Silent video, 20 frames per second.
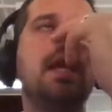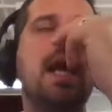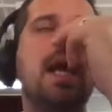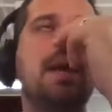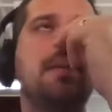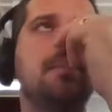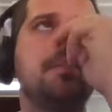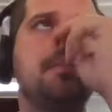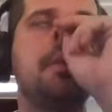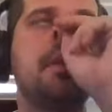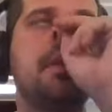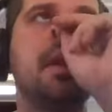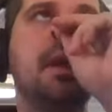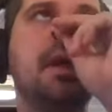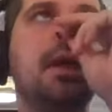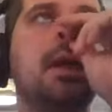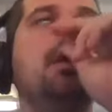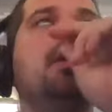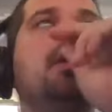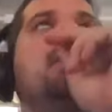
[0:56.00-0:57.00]
Okay,
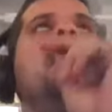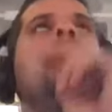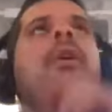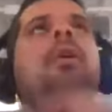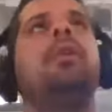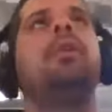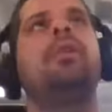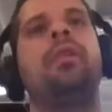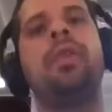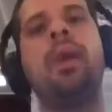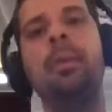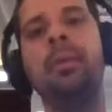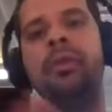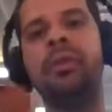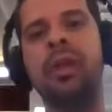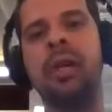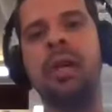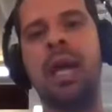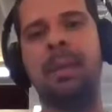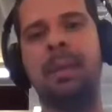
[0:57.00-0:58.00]
so that was
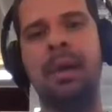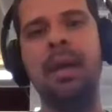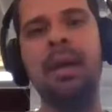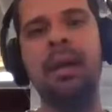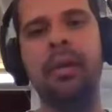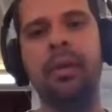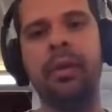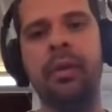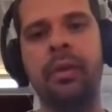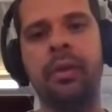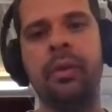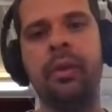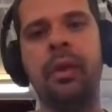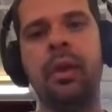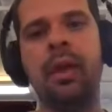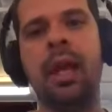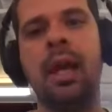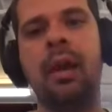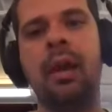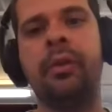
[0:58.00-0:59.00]
dynamics
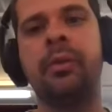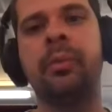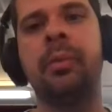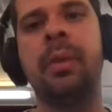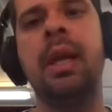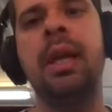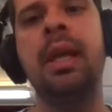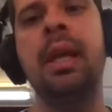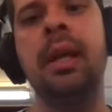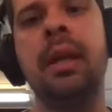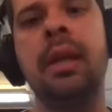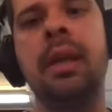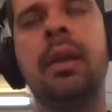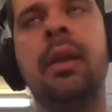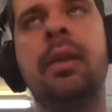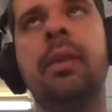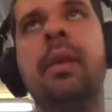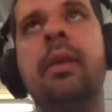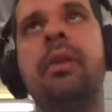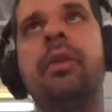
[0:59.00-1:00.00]
last week.
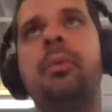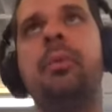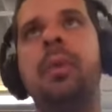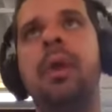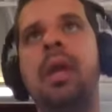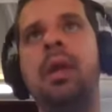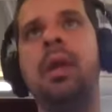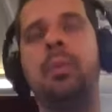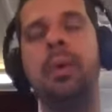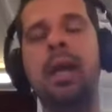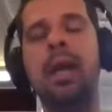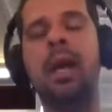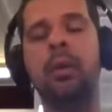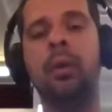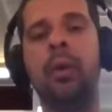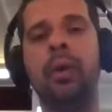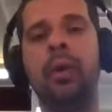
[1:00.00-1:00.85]
This week, we are